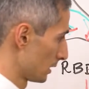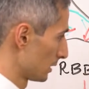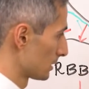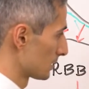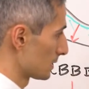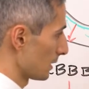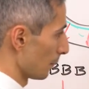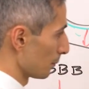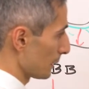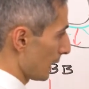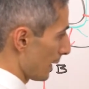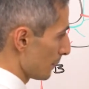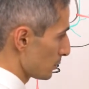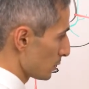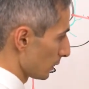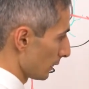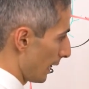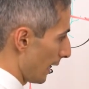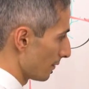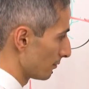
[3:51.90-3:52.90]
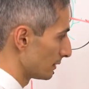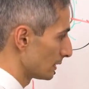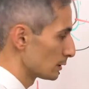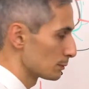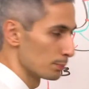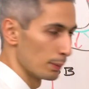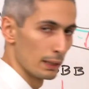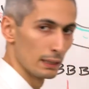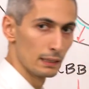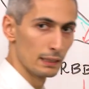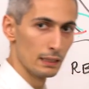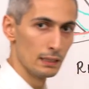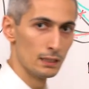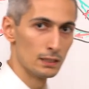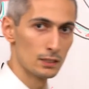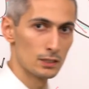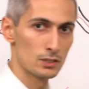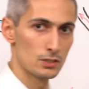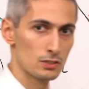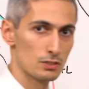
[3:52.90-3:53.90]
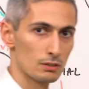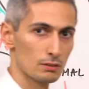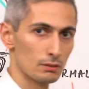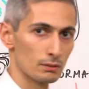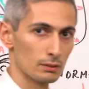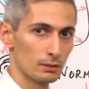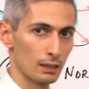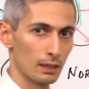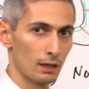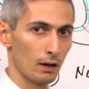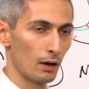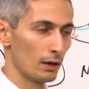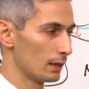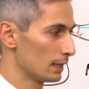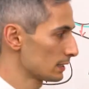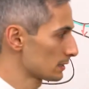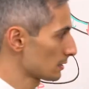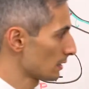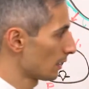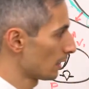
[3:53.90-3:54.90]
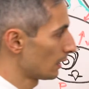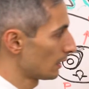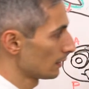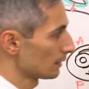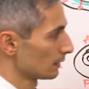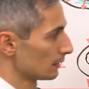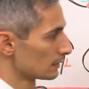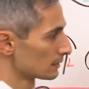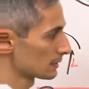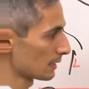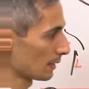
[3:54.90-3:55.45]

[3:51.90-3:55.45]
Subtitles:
Sometimes you'll have these bunny ears, the RSR, and